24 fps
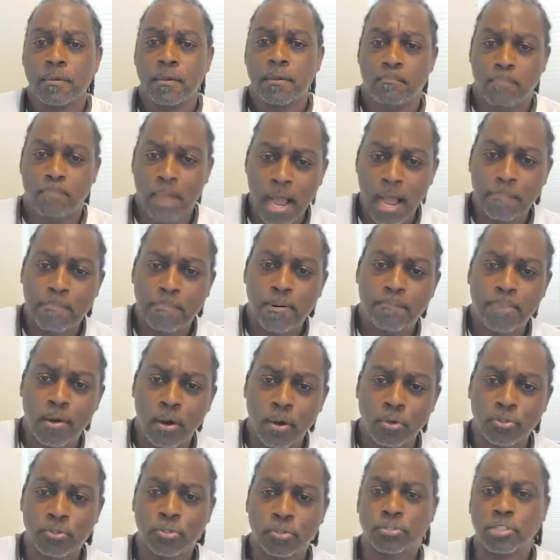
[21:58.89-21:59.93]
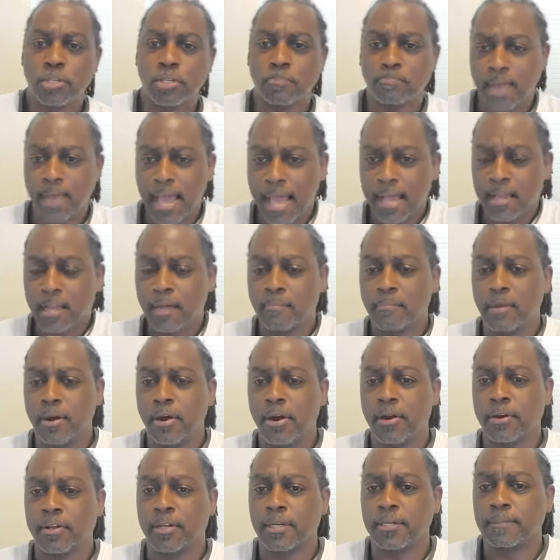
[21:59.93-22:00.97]
My proposal to Black
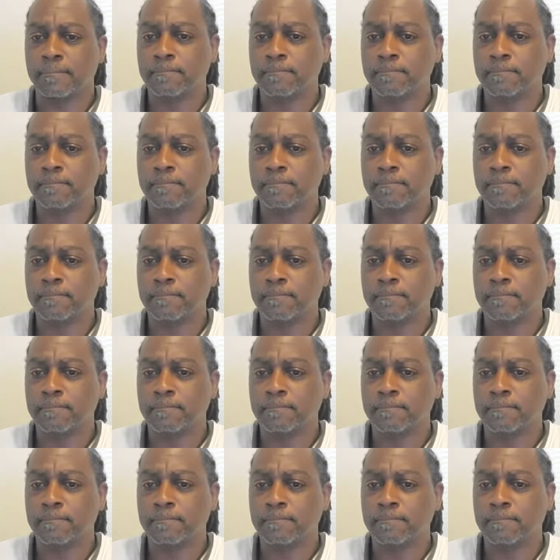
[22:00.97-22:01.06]
America.